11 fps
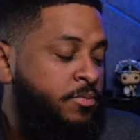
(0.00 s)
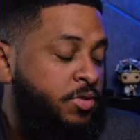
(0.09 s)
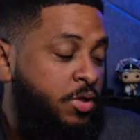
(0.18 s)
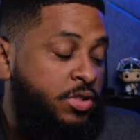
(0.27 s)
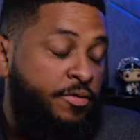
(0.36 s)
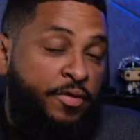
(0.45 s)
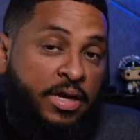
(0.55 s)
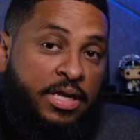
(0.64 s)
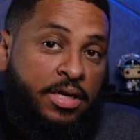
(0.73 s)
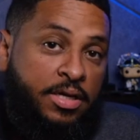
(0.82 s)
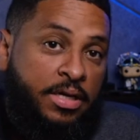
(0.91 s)
So it's a
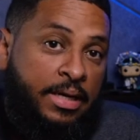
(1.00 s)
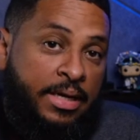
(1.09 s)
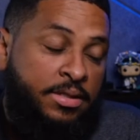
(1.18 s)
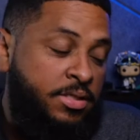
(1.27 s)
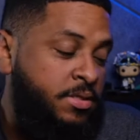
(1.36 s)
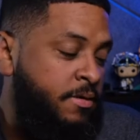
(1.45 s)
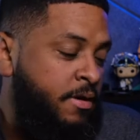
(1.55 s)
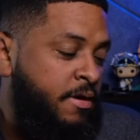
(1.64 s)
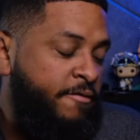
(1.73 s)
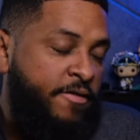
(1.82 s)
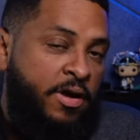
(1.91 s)
really good lens,
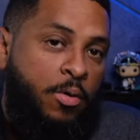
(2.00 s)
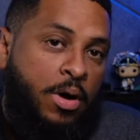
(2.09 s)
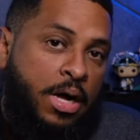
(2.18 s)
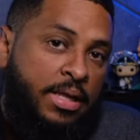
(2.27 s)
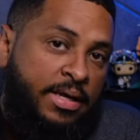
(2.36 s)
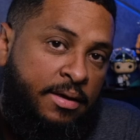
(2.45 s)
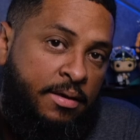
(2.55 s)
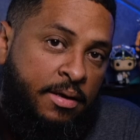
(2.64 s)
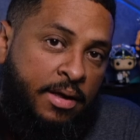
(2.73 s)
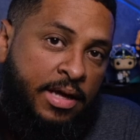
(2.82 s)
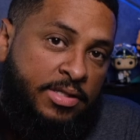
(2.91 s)
very quality.
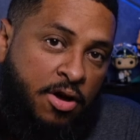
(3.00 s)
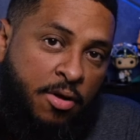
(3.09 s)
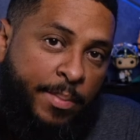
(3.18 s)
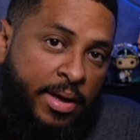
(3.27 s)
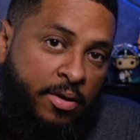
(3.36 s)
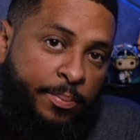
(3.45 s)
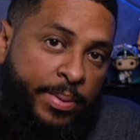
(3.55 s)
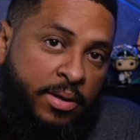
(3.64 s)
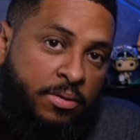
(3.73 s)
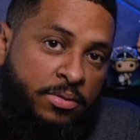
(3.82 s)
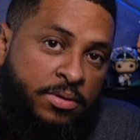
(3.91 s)
It's all metal
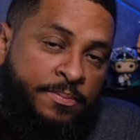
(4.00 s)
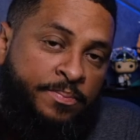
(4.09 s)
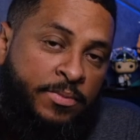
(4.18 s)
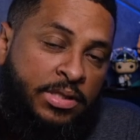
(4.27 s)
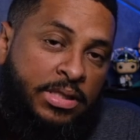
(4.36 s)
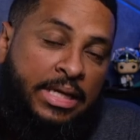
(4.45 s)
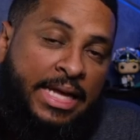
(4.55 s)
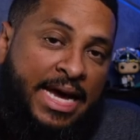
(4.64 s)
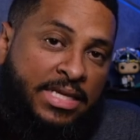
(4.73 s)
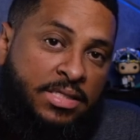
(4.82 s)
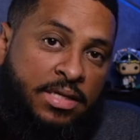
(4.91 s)
build. The
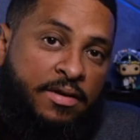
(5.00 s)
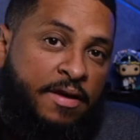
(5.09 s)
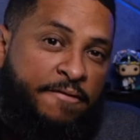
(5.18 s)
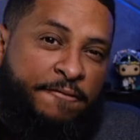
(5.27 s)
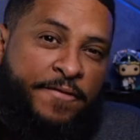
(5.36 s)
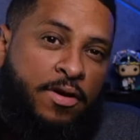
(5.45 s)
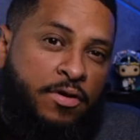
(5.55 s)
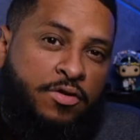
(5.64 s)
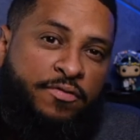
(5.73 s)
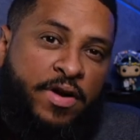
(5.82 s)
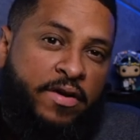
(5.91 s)
glass, it, it feels
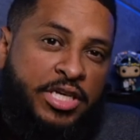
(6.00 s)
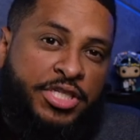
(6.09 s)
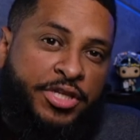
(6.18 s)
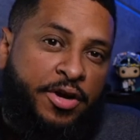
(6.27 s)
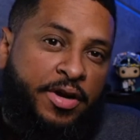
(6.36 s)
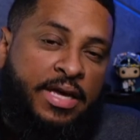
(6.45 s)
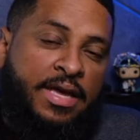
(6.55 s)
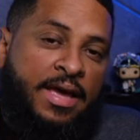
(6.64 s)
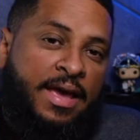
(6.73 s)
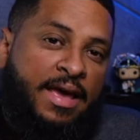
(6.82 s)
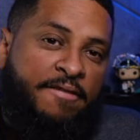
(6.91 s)
very sturdy.
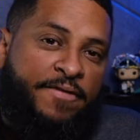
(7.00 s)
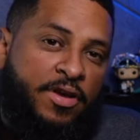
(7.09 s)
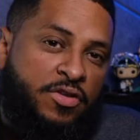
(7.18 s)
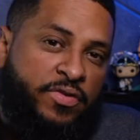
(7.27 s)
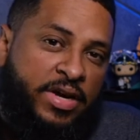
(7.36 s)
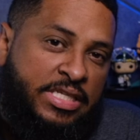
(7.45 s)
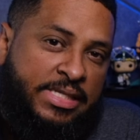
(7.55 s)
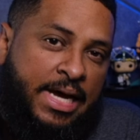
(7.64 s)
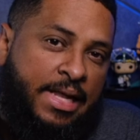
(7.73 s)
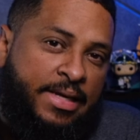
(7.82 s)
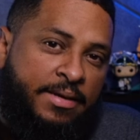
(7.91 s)
It feels very
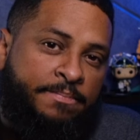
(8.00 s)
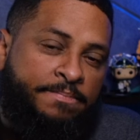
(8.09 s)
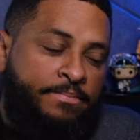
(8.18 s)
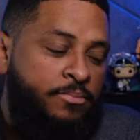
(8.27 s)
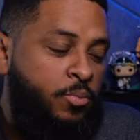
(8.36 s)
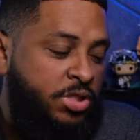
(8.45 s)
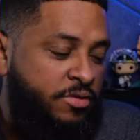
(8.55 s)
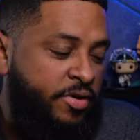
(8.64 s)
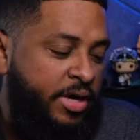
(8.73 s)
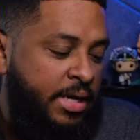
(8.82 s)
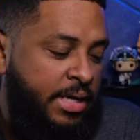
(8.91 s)
solid, which is
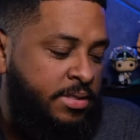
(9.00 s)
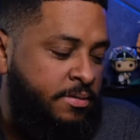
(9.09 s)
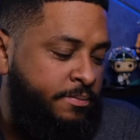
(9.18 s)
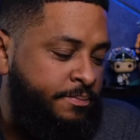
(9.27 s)
very nice.